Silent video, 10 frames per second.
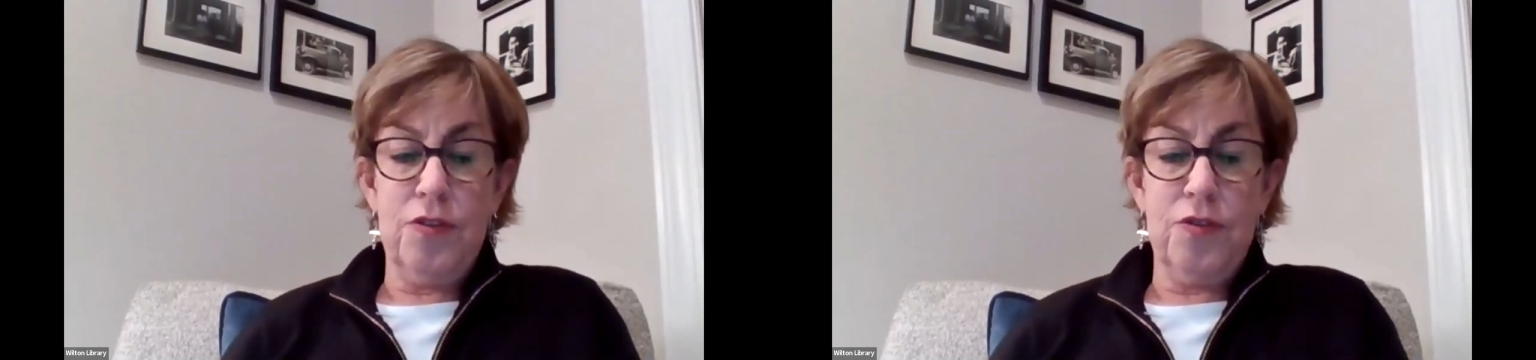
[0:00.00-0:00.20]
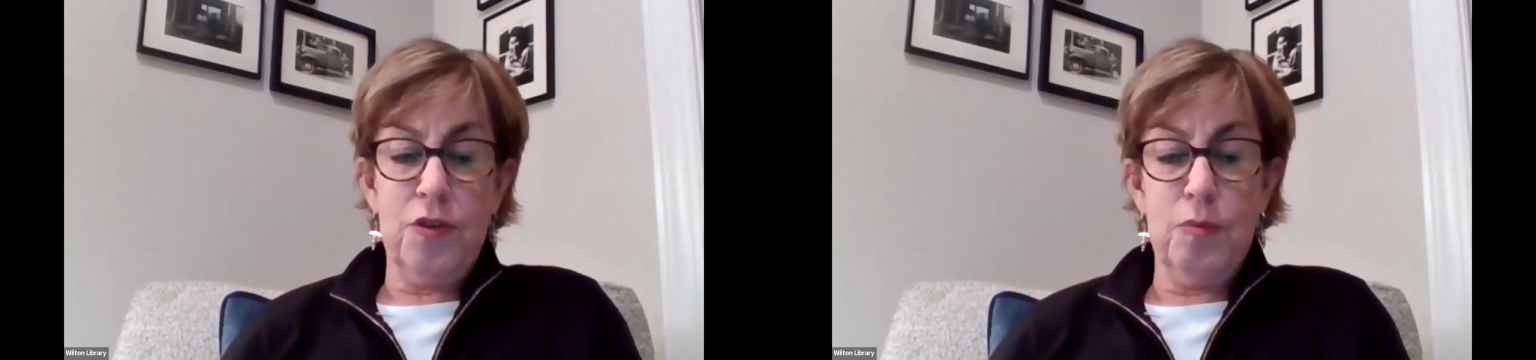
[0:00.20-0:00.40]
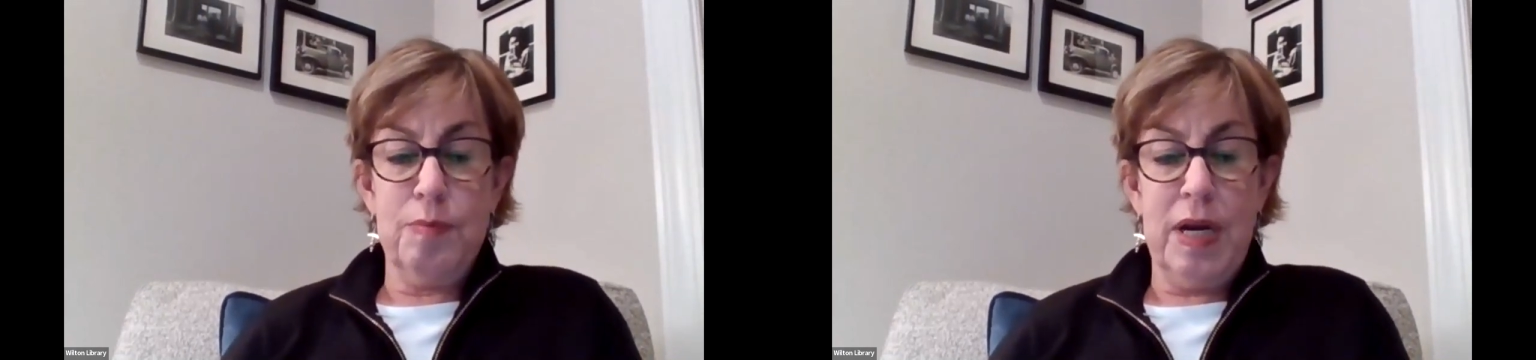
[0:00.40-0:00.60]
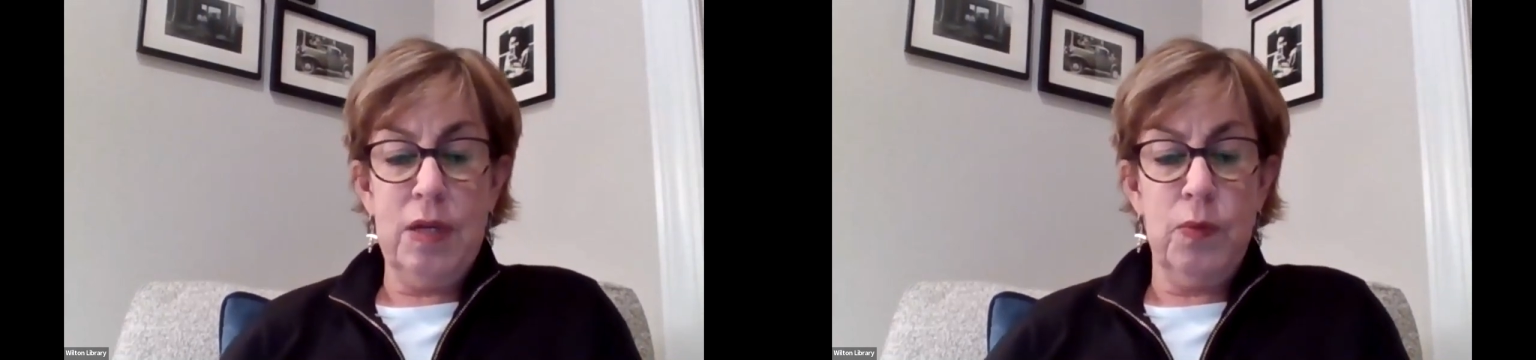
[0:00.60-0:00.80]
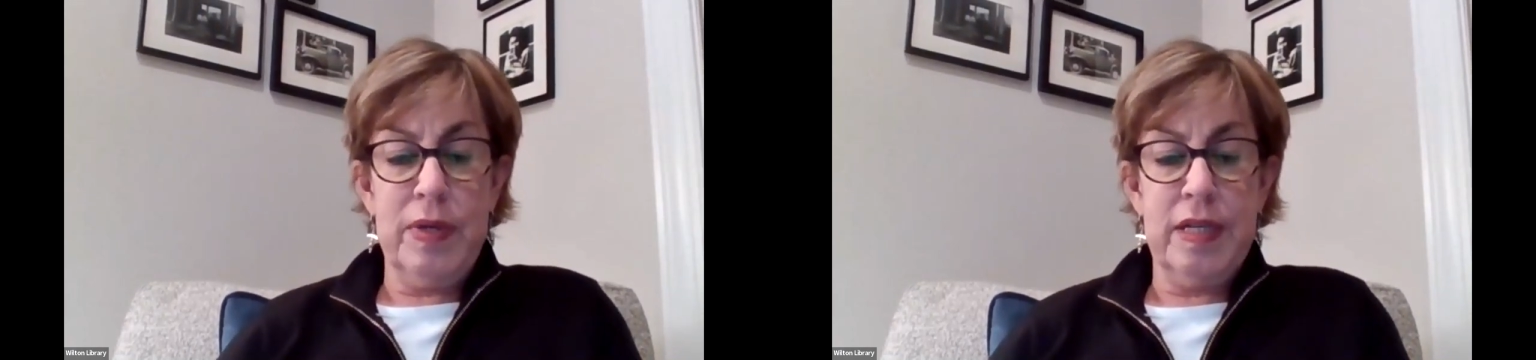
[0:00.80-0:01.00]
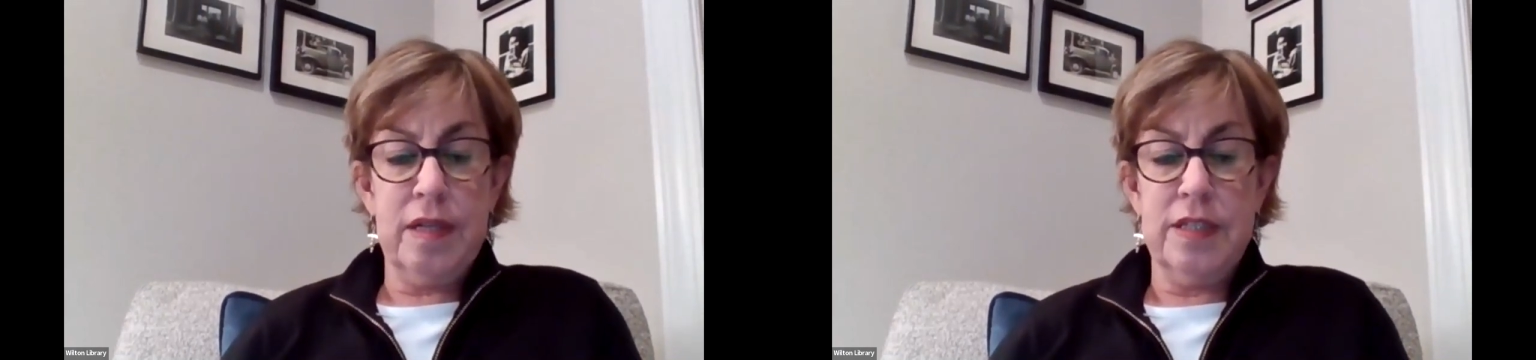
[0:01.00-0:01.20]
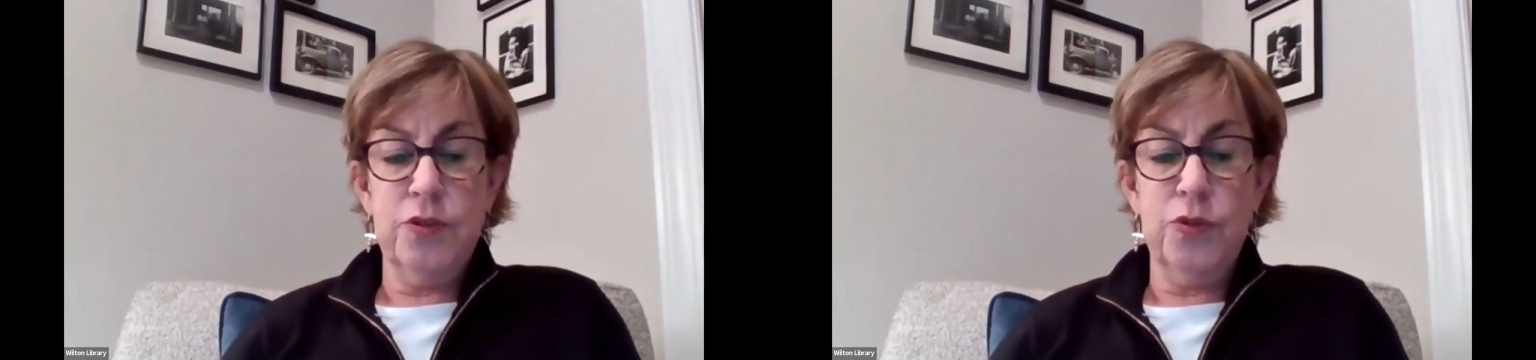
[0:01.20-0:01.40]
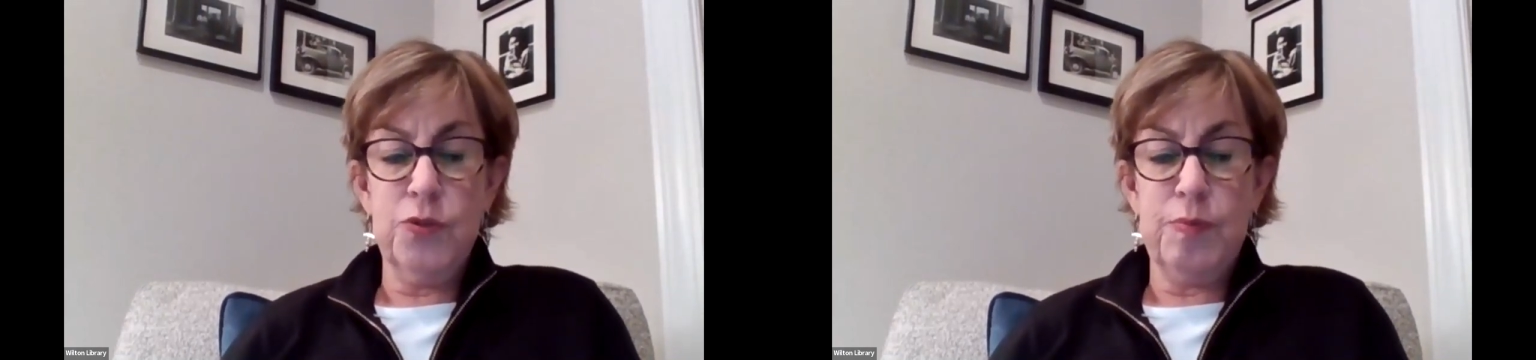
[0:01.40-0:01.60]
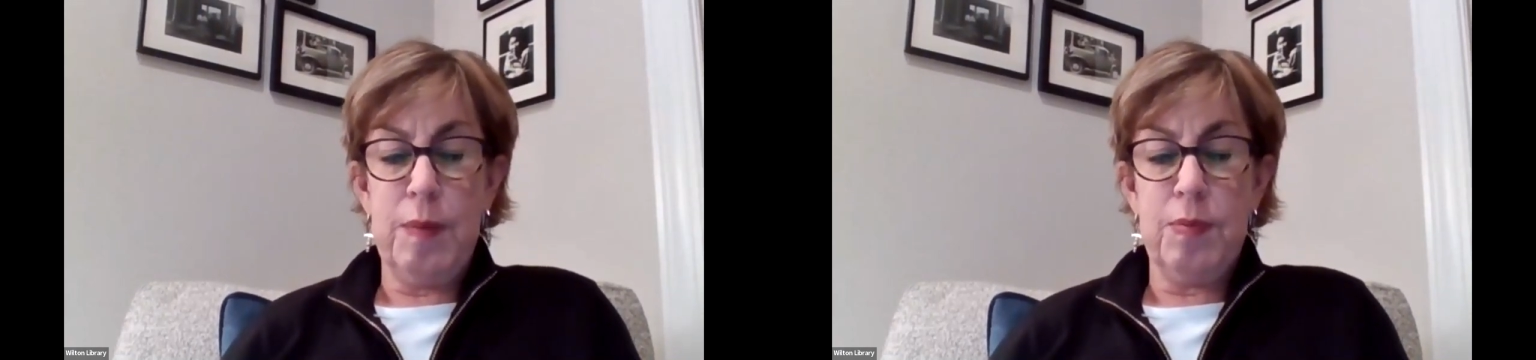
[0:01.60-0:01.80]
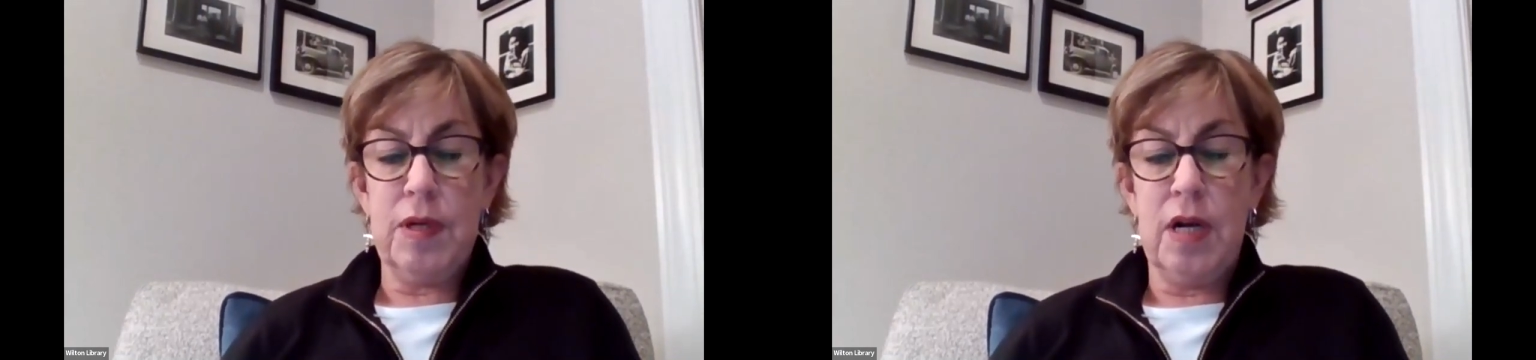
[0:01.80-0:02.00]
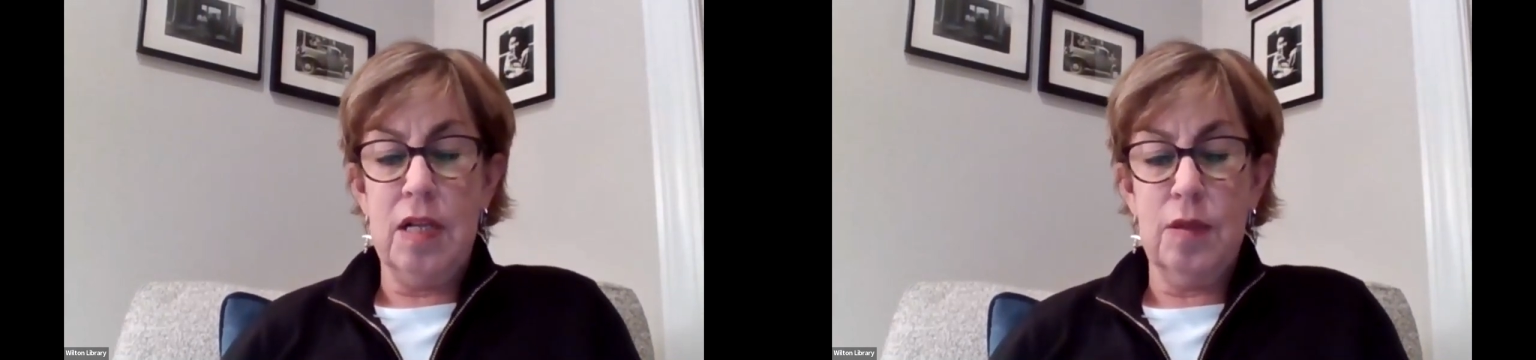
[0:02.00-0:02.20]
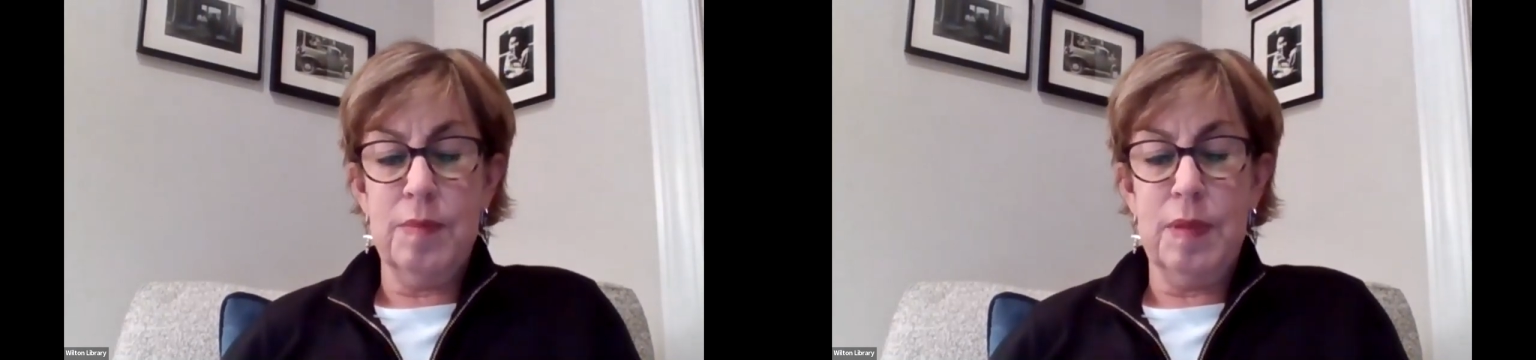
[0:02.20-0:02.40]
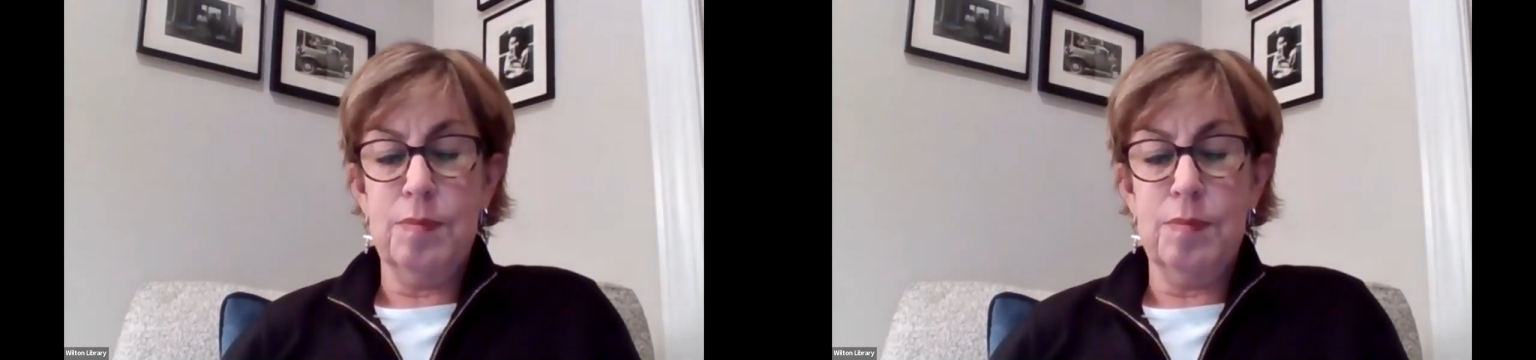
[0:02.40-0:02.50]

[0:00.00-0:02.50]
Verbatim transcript: authored a biweekly newspaper column